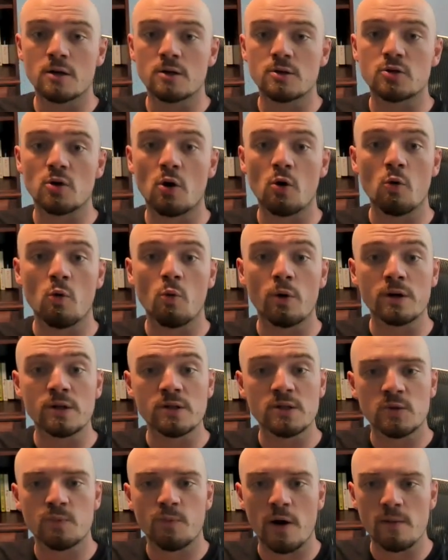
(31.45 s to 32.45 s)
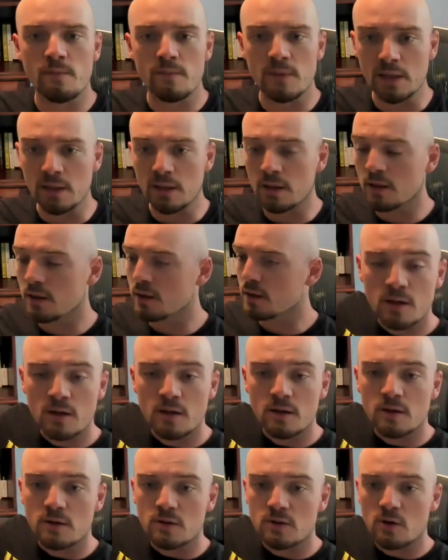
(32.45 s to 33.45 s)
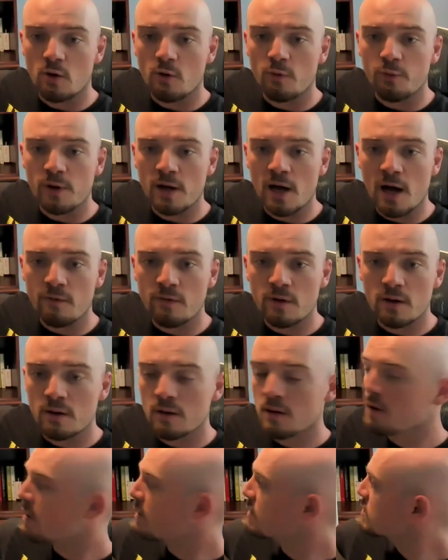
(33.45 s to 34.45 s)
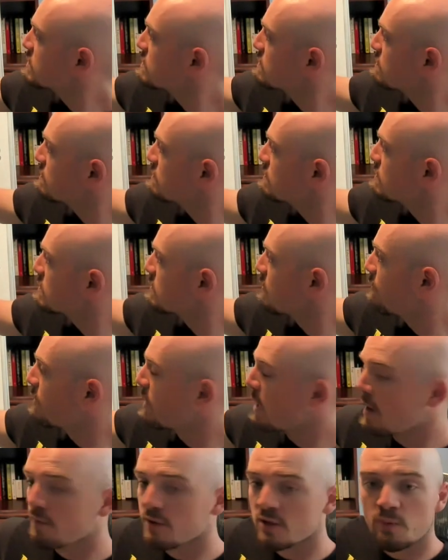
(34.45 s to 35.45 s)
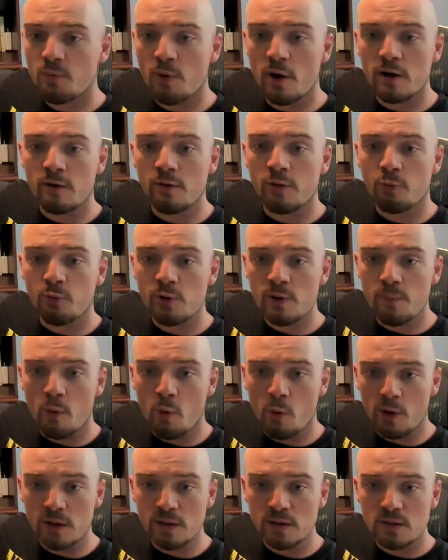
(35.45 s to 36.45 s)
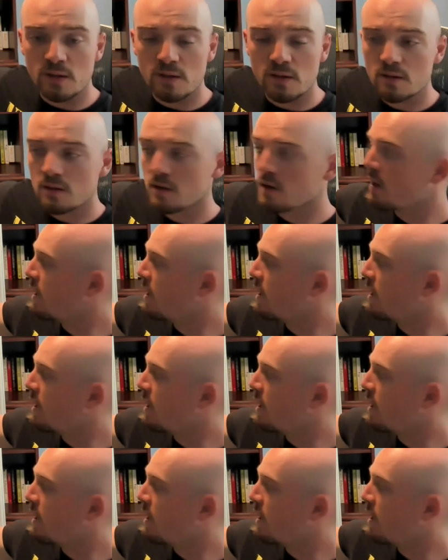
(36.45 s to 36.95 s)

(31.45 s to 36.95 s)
So what does the spread mean? So if we have a spread of 3 points,